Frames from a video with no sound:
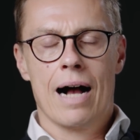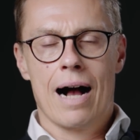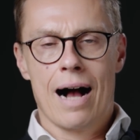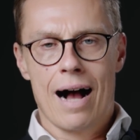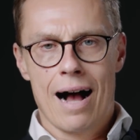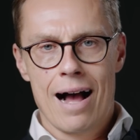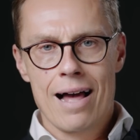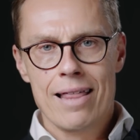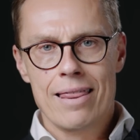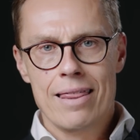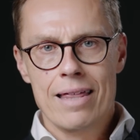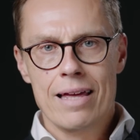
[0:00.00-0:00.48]

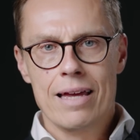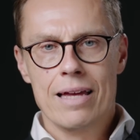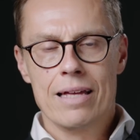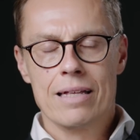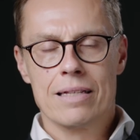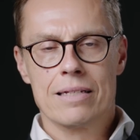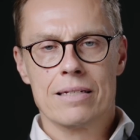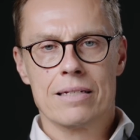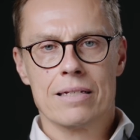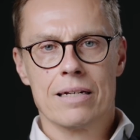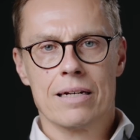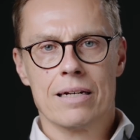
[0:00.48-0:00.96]
I think
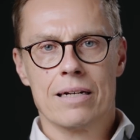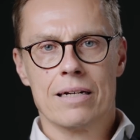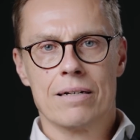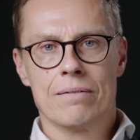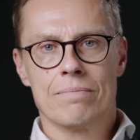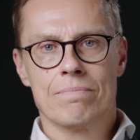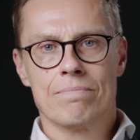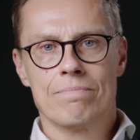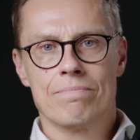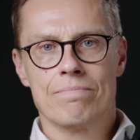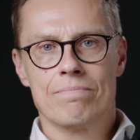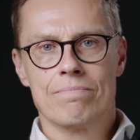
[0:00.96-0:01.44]
it's
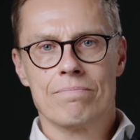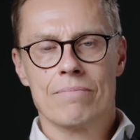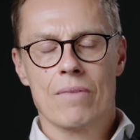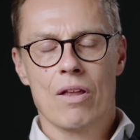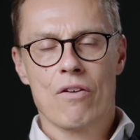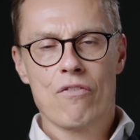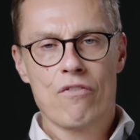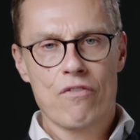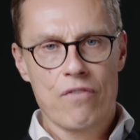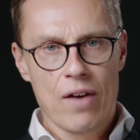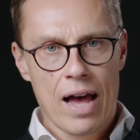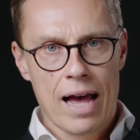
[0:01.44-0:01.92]
a
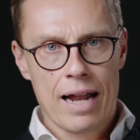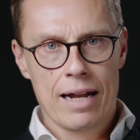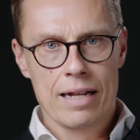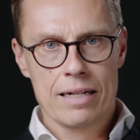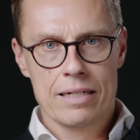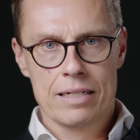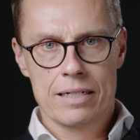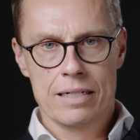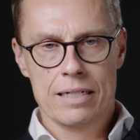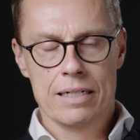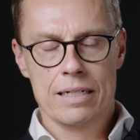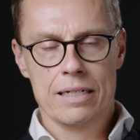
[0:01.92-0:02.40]

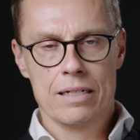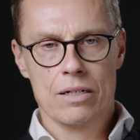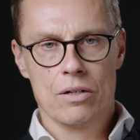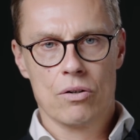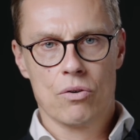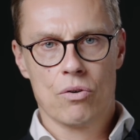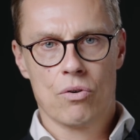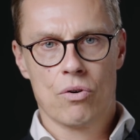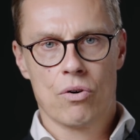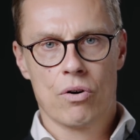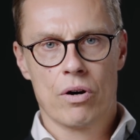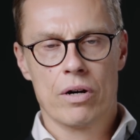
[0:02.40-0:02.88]
fallacy
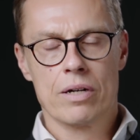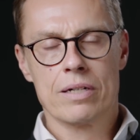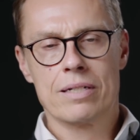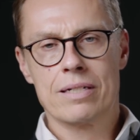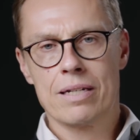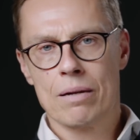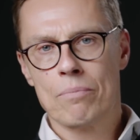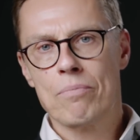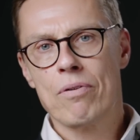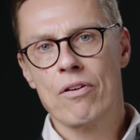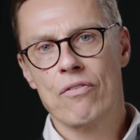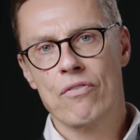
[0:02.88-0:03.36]
or a
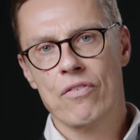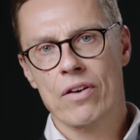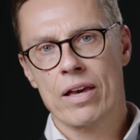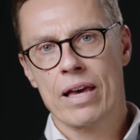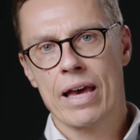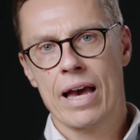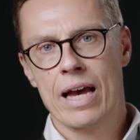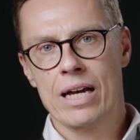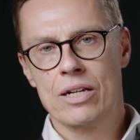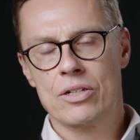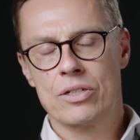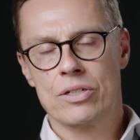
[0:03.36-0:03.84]

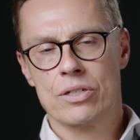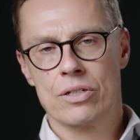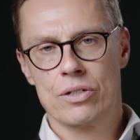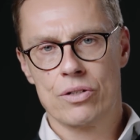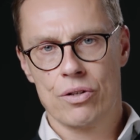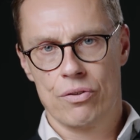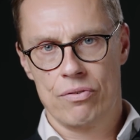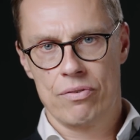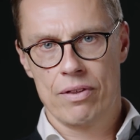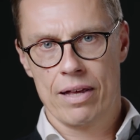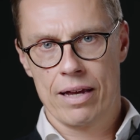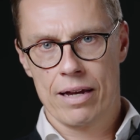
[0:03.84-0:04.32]
simplification to
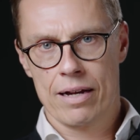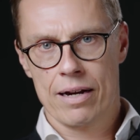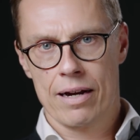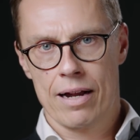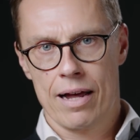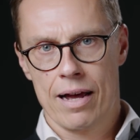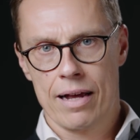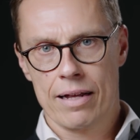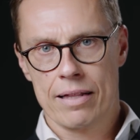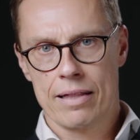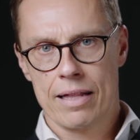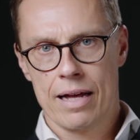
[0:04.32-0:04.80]
think
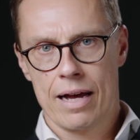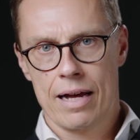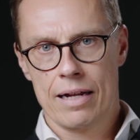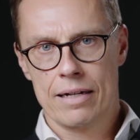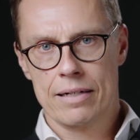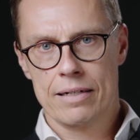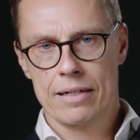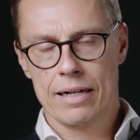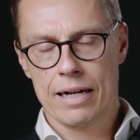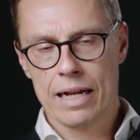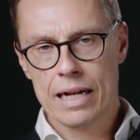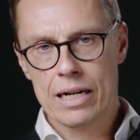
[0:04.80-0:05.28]
like
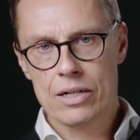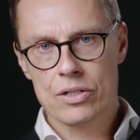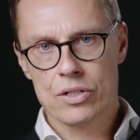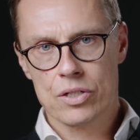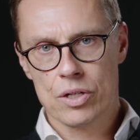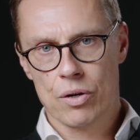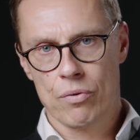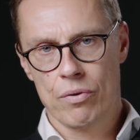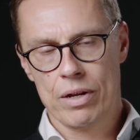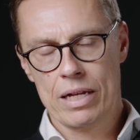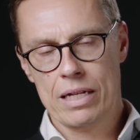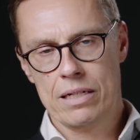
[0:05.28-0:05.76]
that. And here's
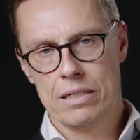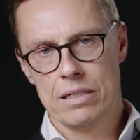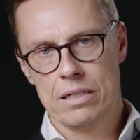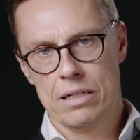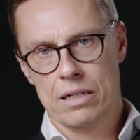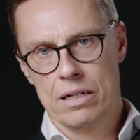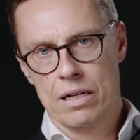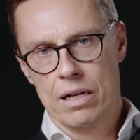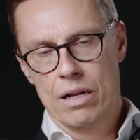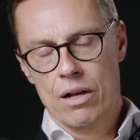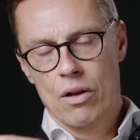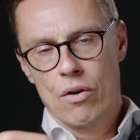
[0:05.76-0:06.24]
the reason.